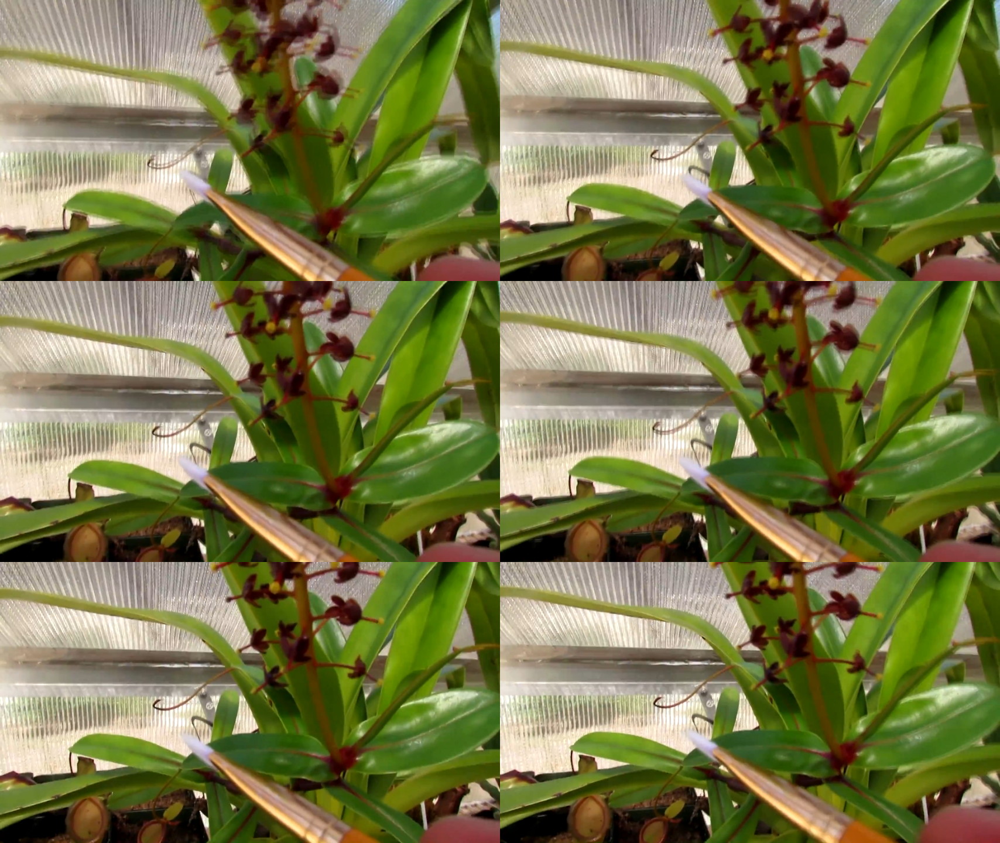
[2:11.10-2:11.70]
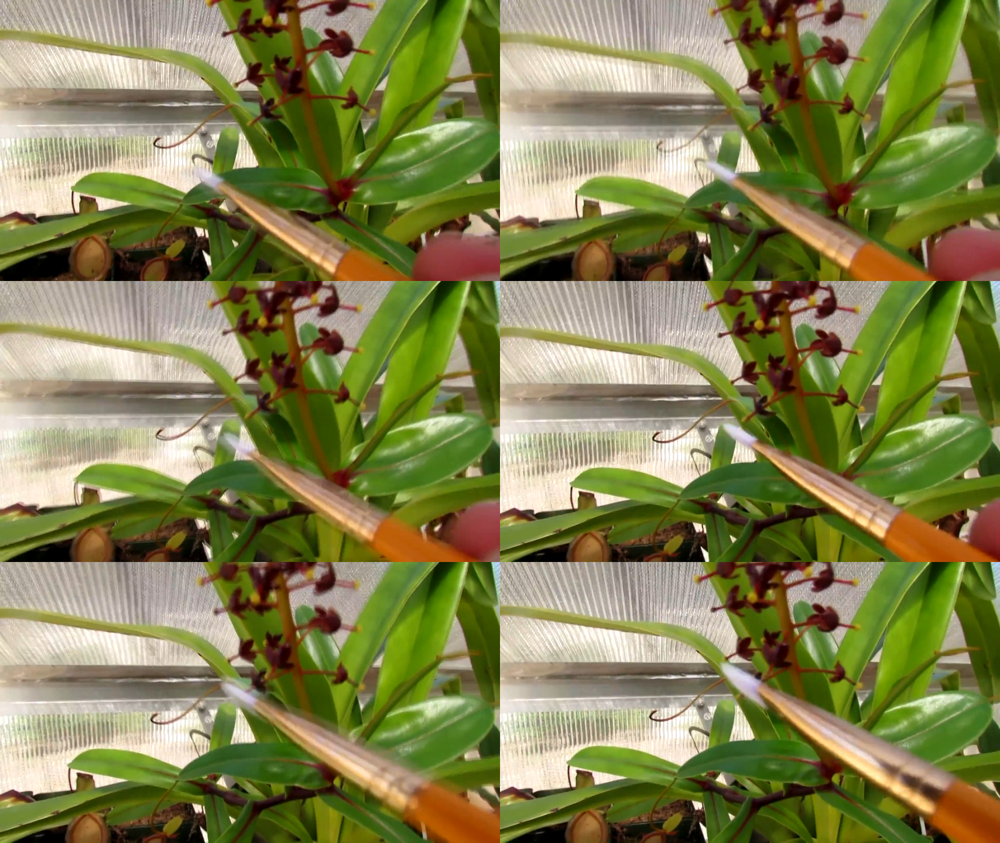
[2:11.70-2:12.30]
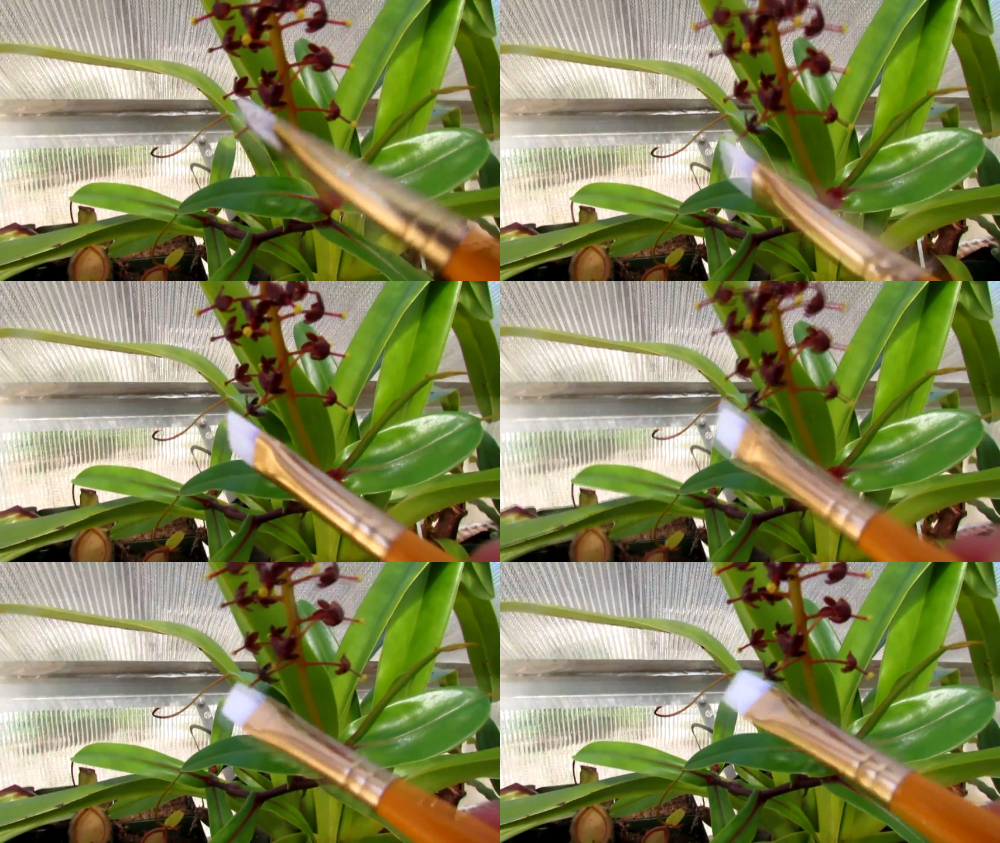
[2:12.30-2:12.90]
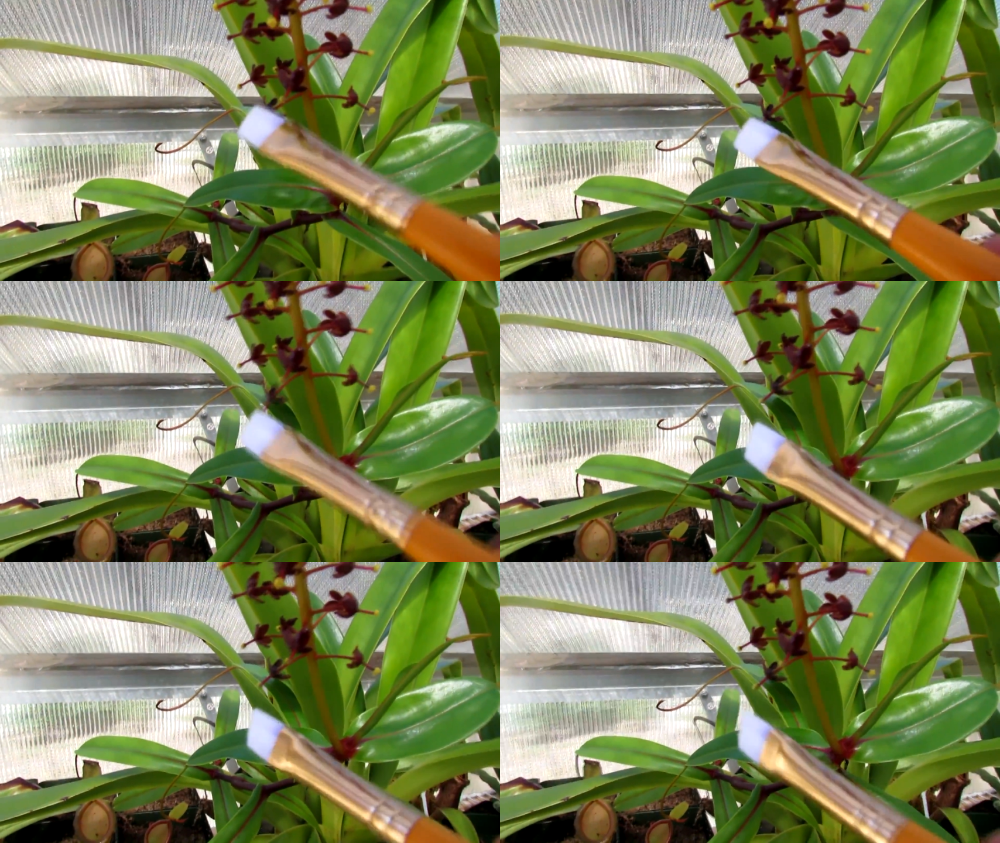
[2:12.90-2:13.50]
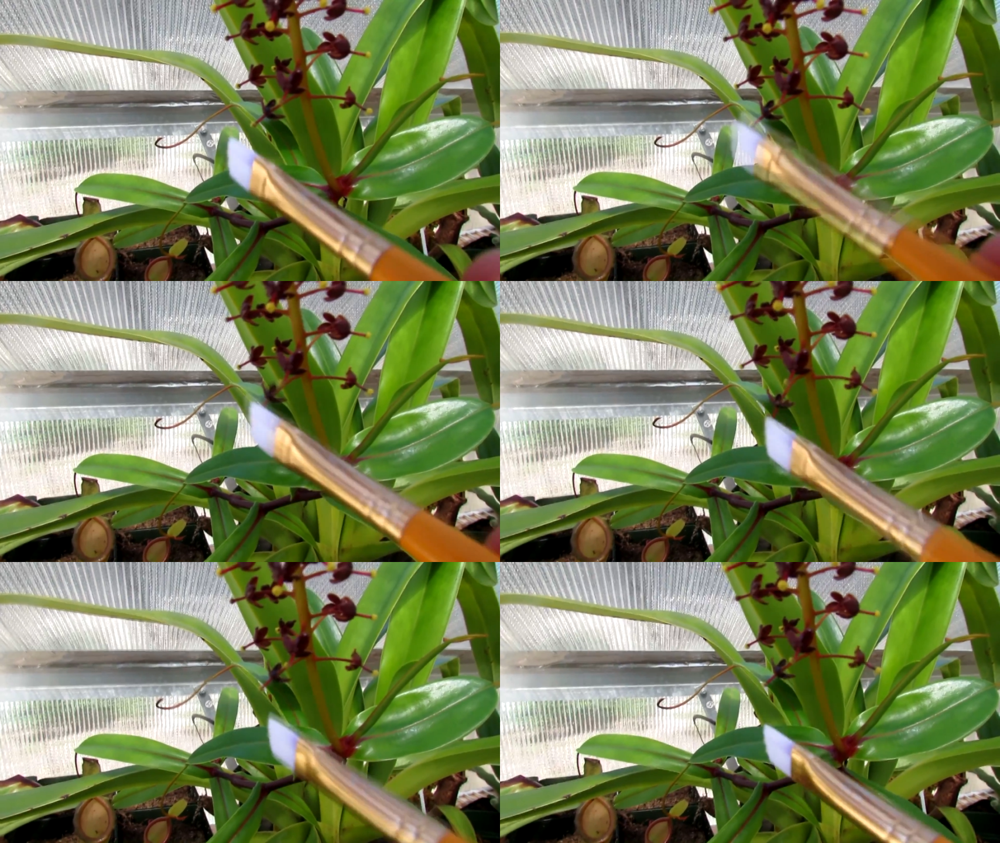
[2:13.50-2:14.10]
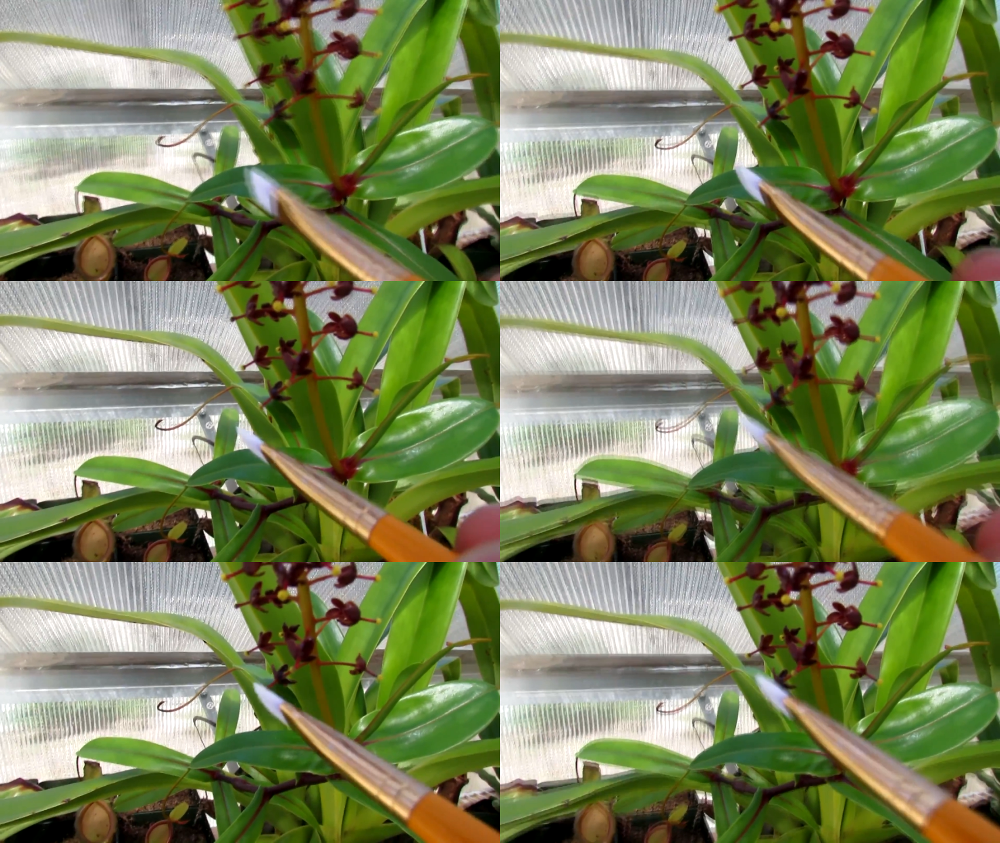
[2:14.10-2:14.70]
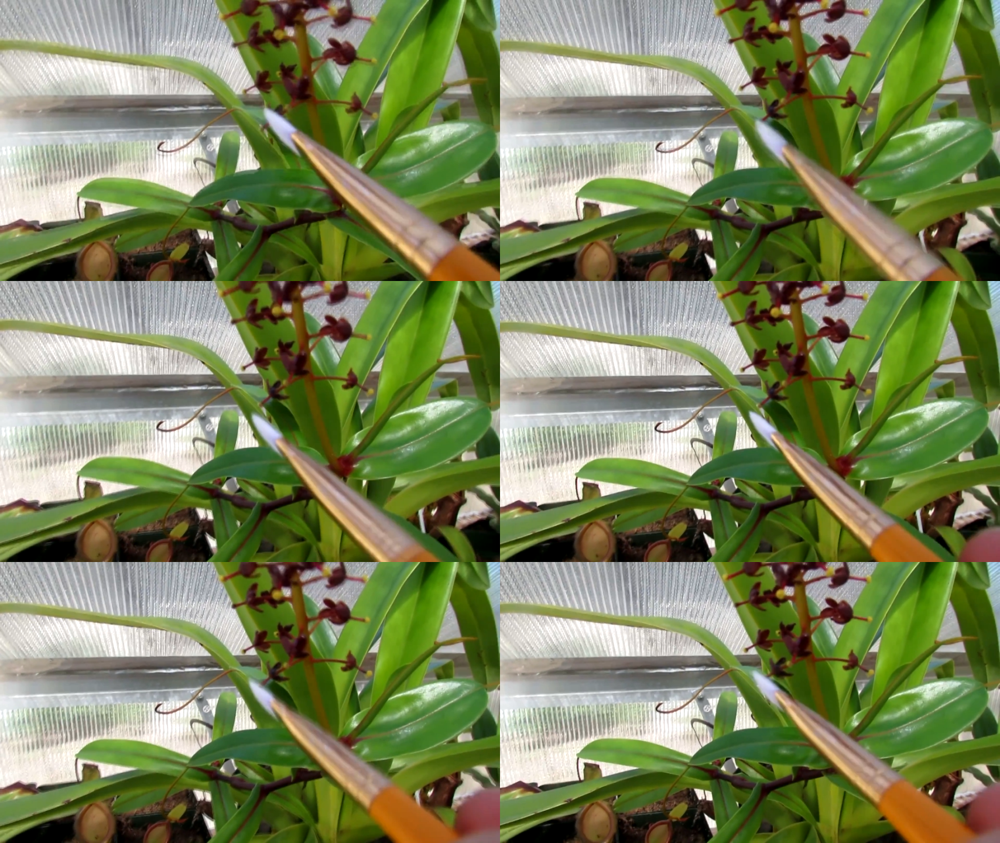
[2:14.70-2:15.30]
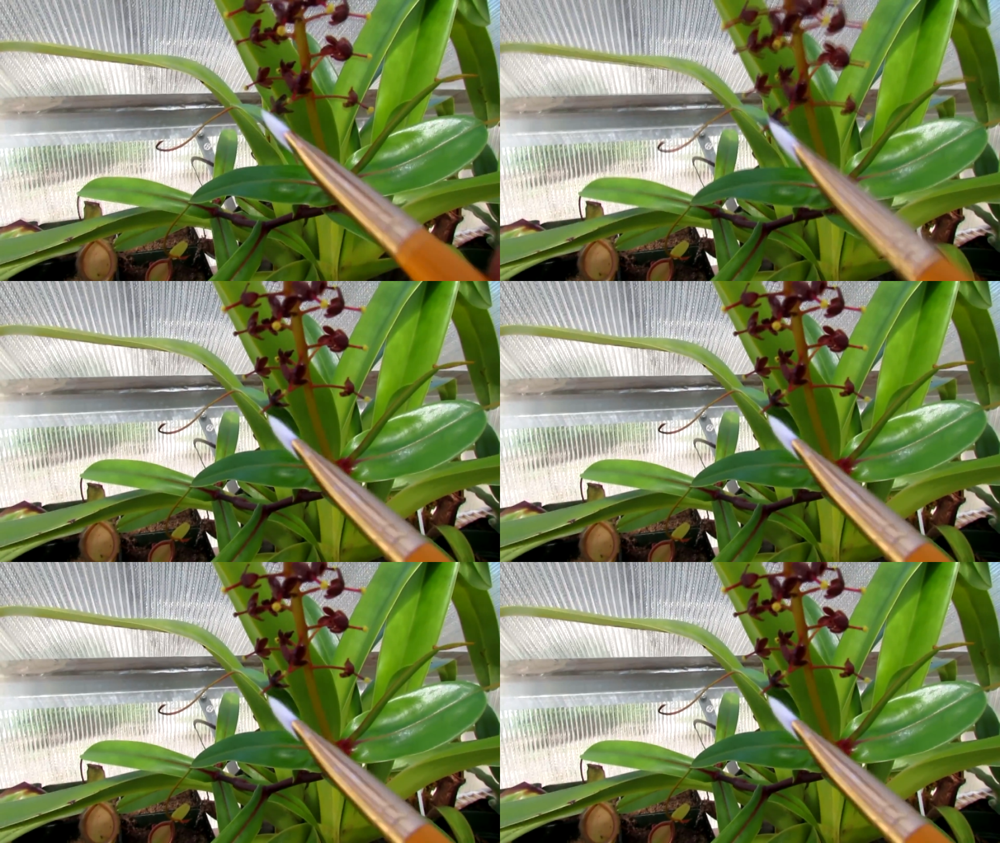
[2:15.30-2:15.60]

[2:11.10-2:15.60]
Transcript: Nobody's mouth can be seen.